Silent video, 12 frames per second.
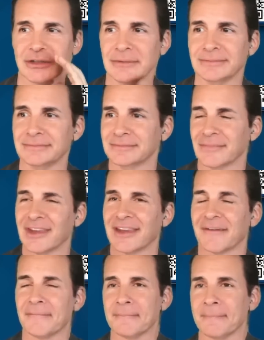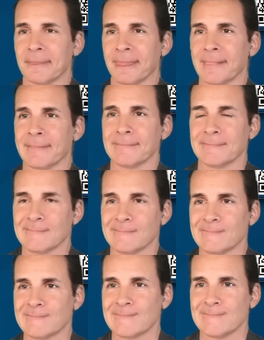Very much in this country
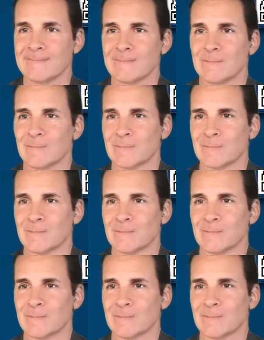anymore.